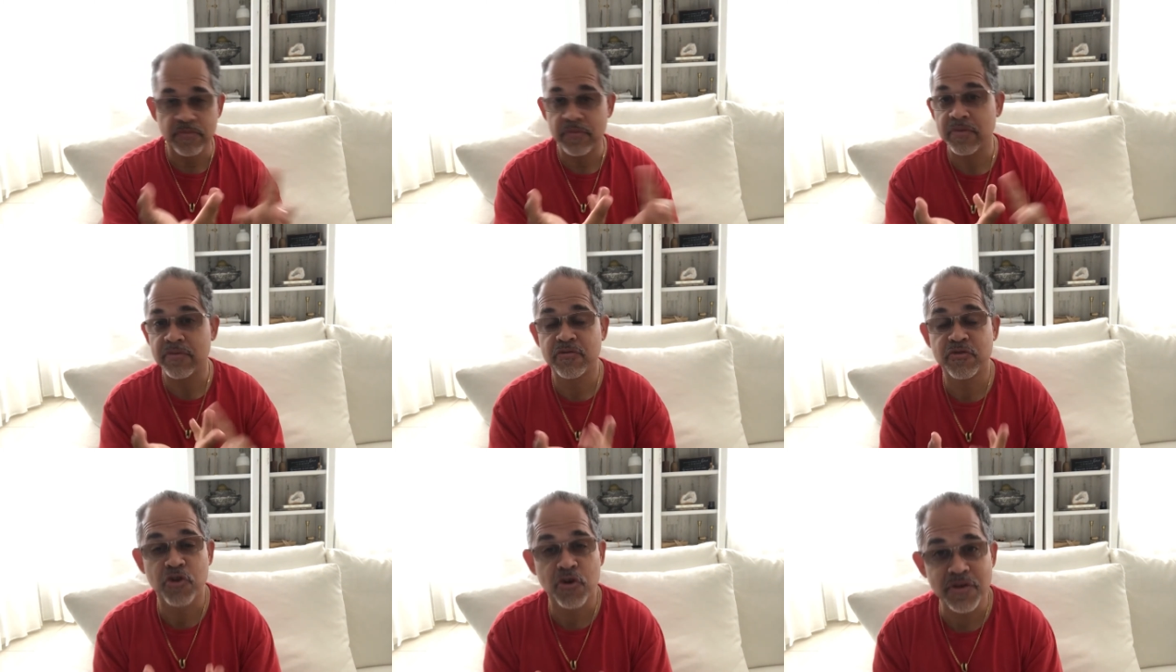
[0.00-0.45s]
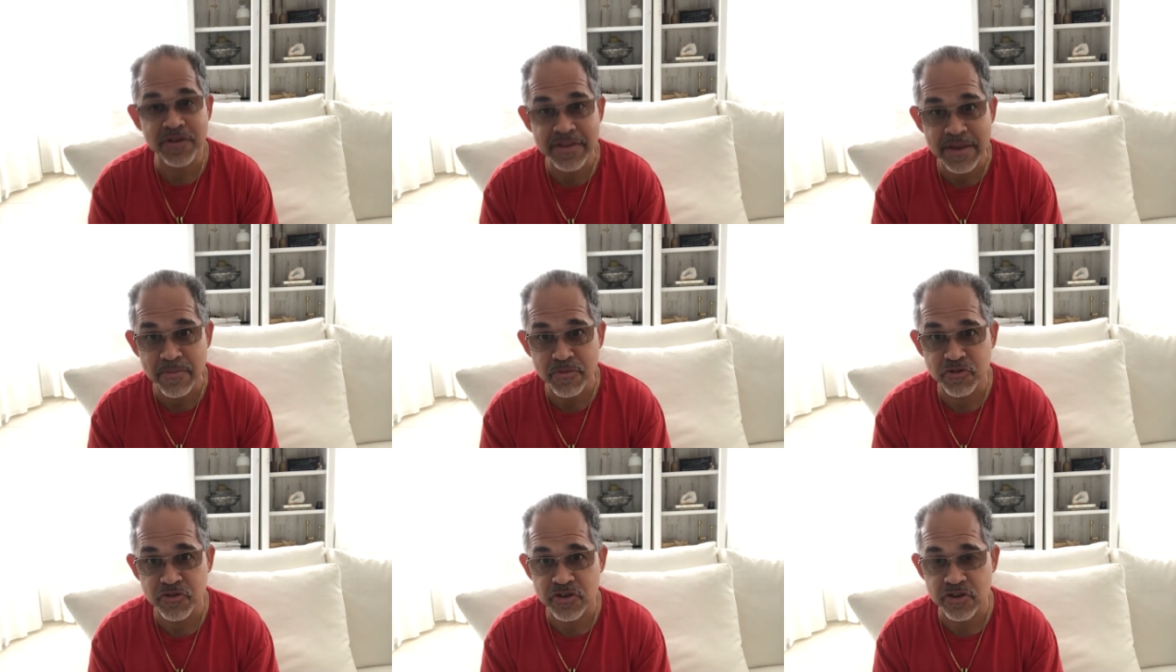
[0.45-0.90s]
Sorry,
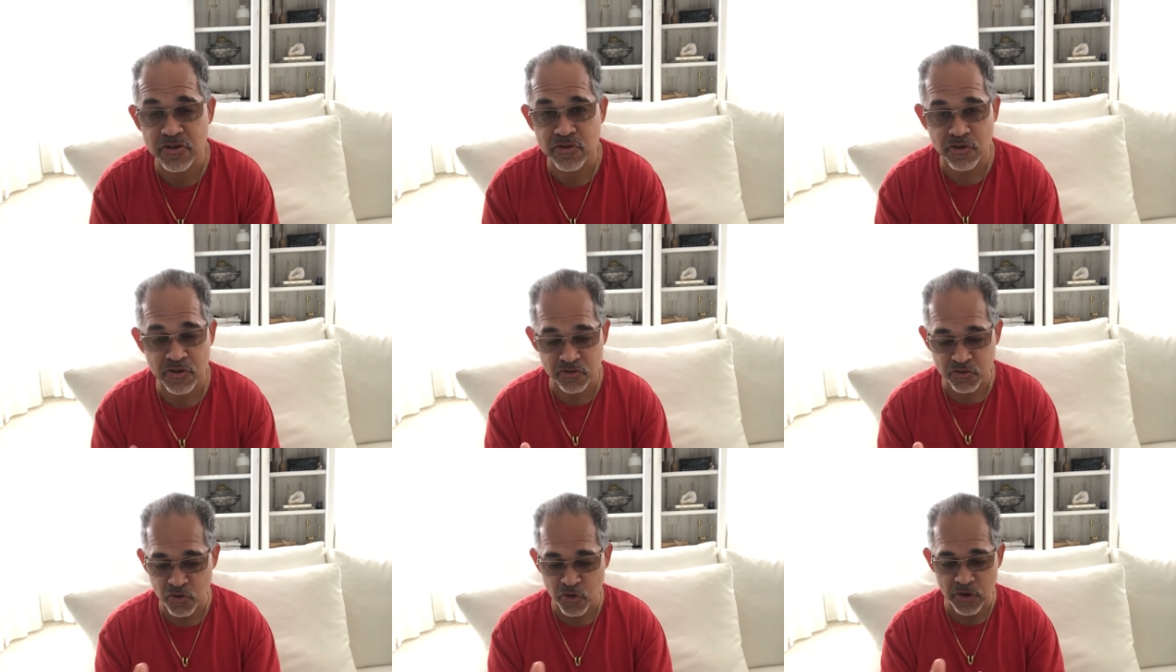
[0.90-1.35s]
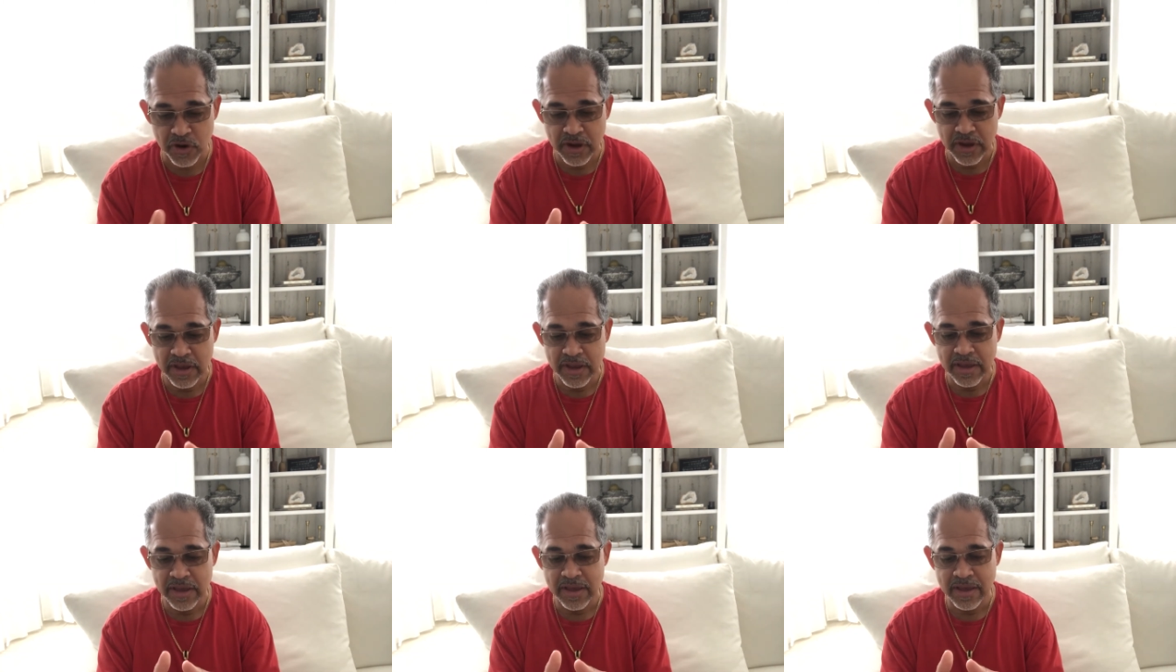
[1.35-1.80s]
10% of your credit score.
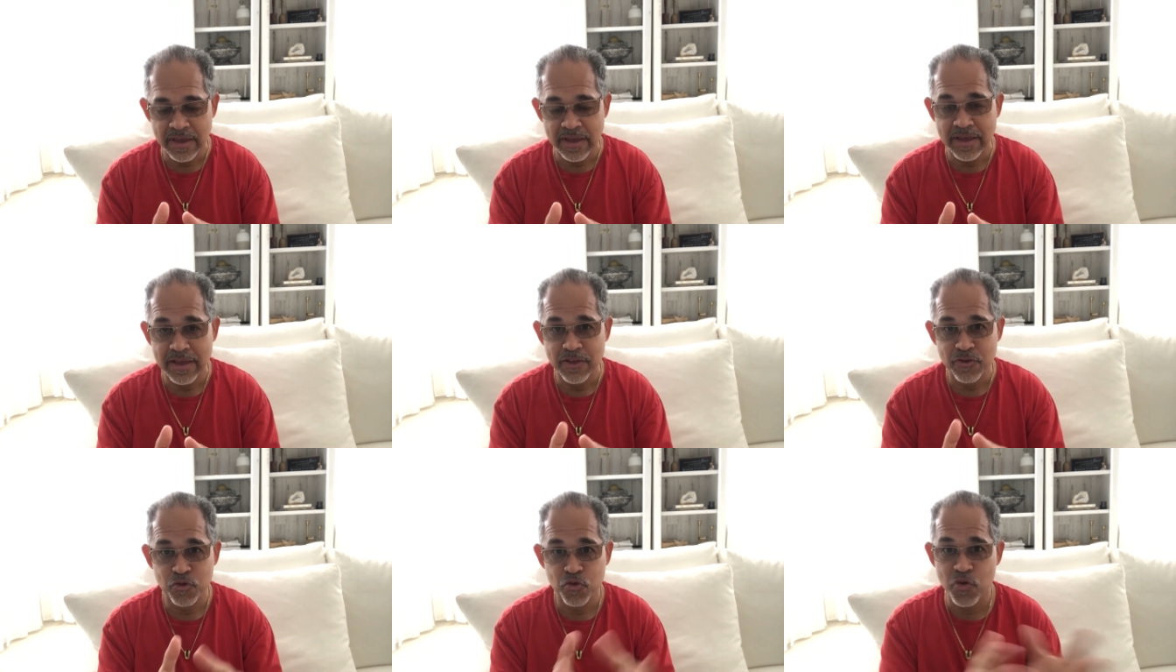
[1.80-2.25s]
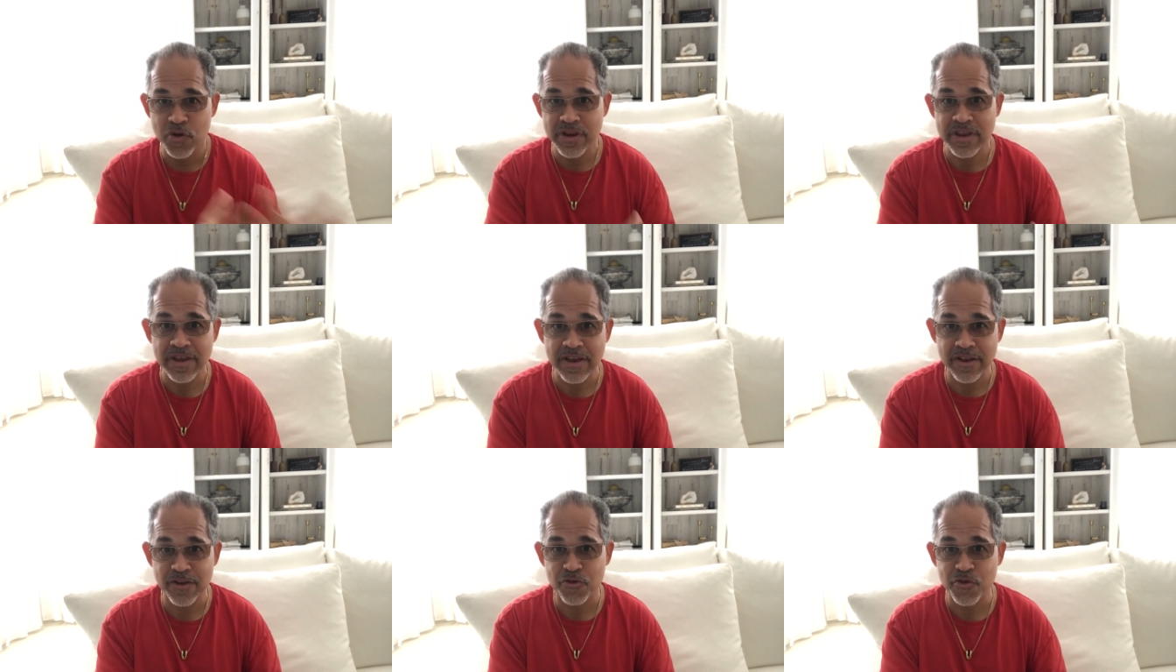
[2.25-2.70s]

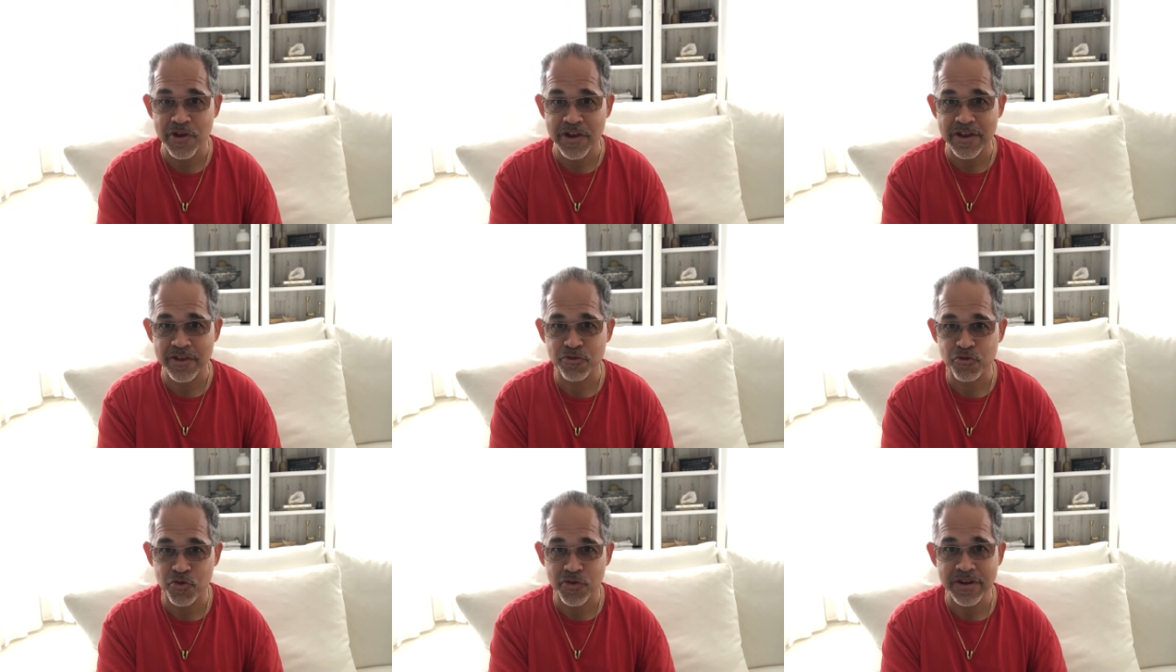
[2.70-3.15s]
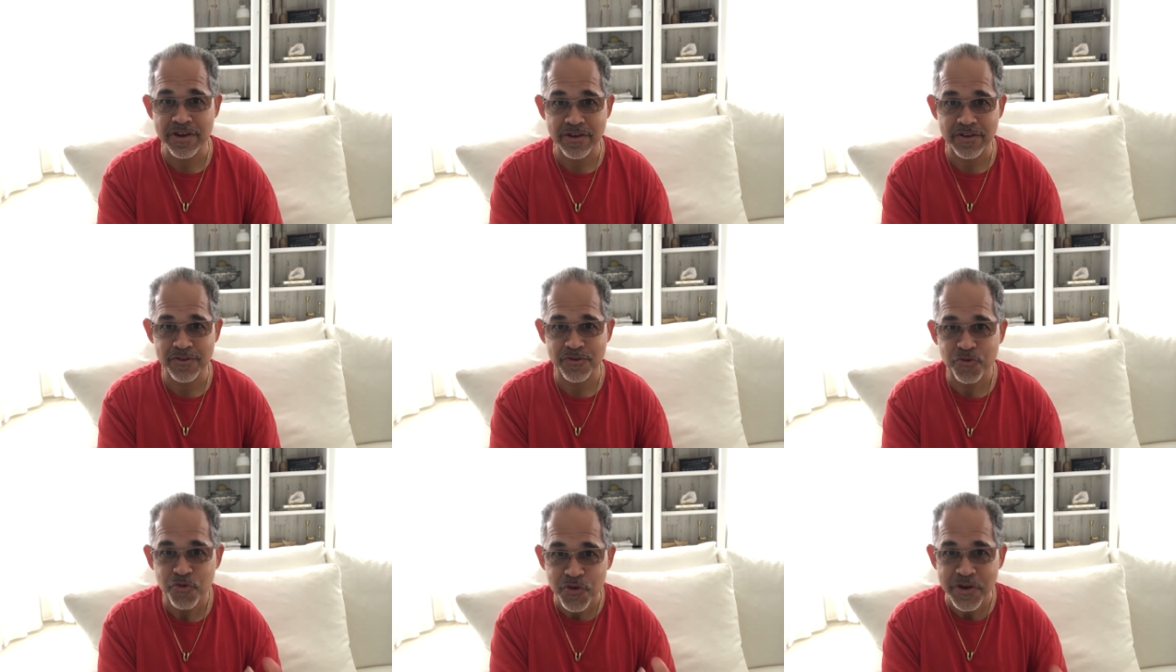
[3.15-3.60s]
20
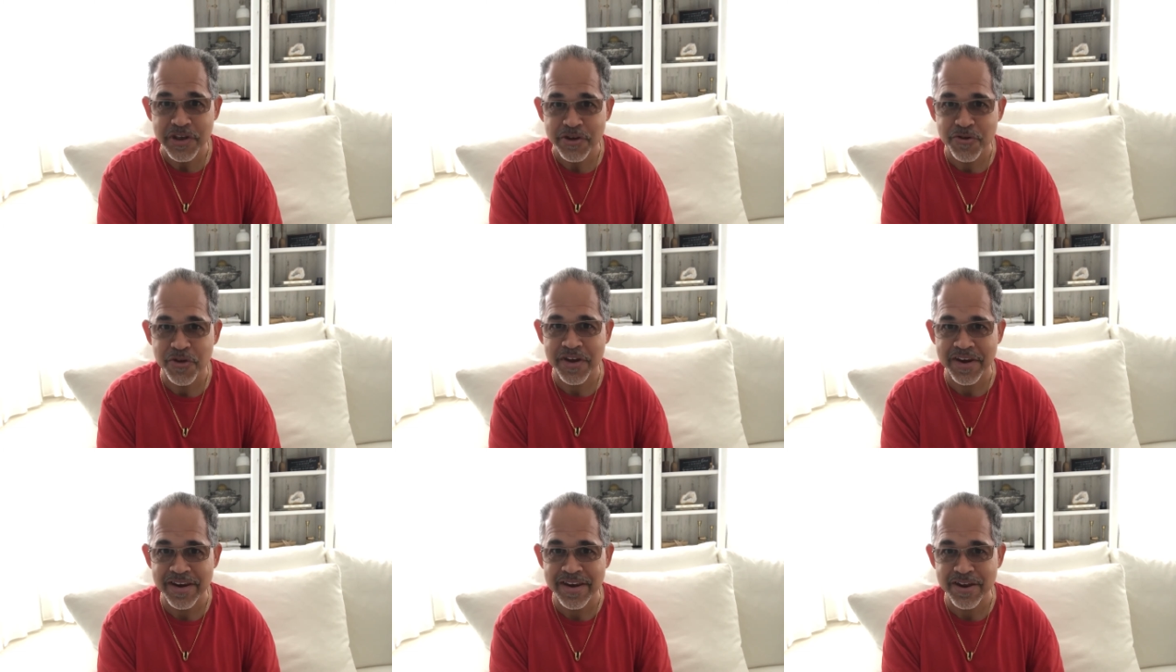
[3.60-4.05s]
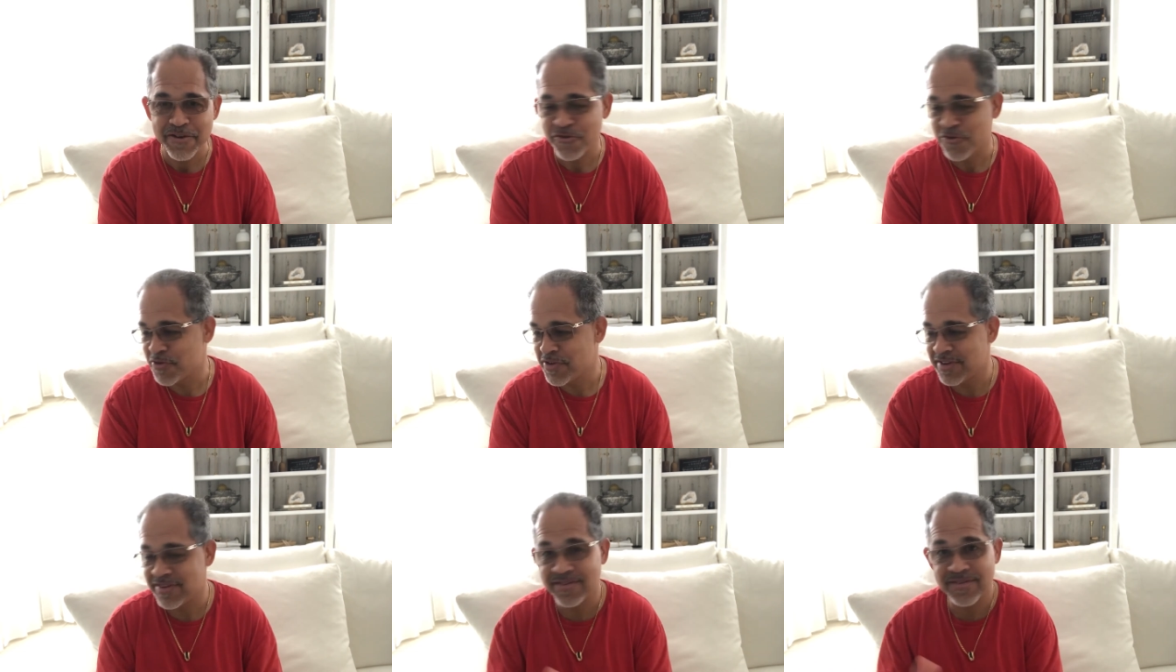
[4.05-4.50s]
credit
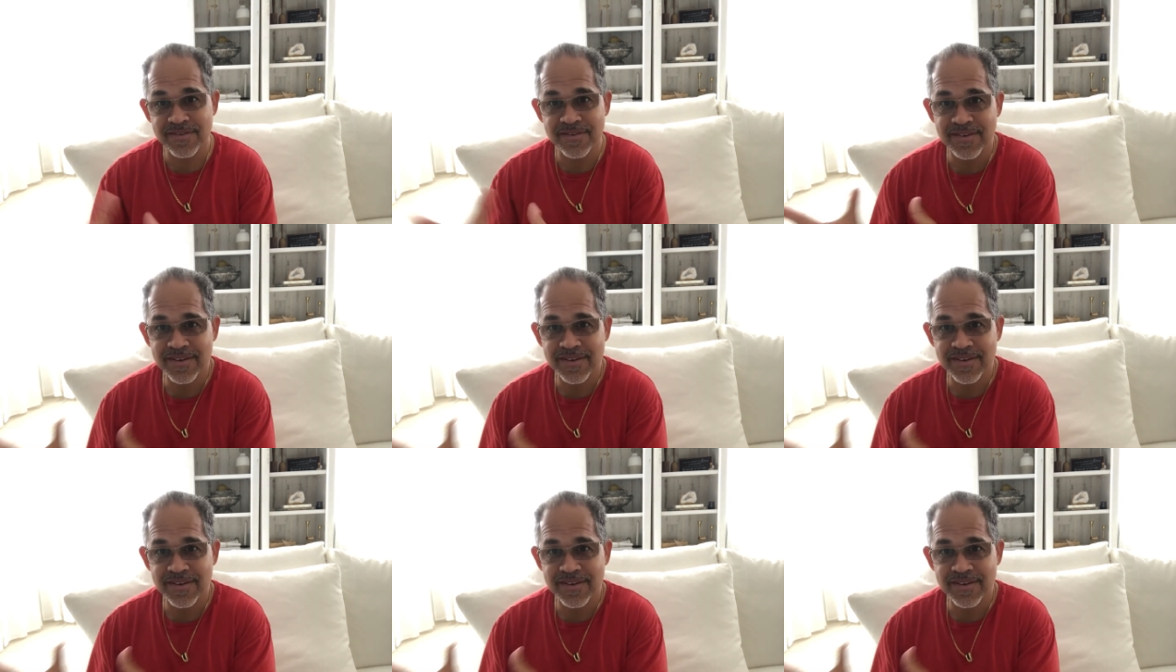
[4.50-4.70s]
inquiries,